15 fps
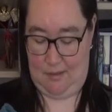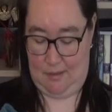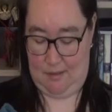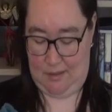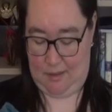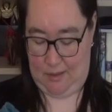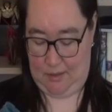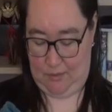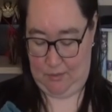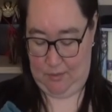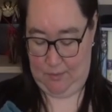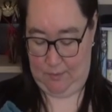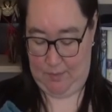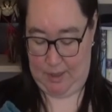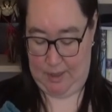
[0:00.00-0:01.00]
And I
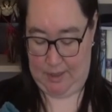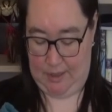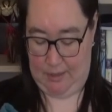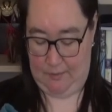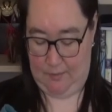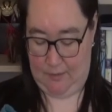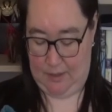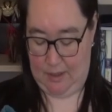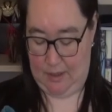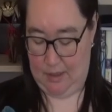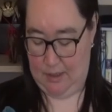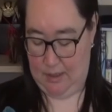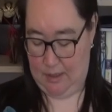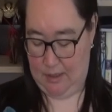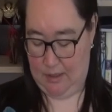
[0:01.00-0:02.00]
caught myself on
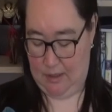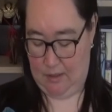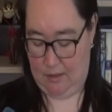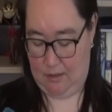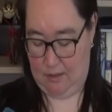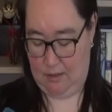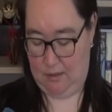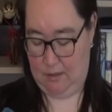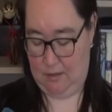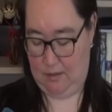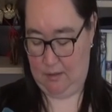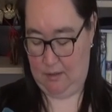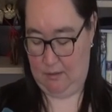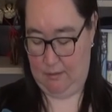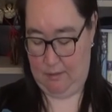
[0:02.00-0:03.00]
this.
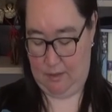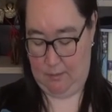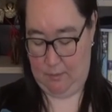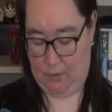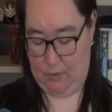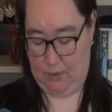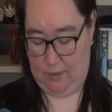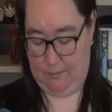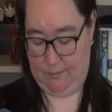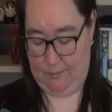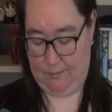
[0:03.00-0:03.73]
Come on.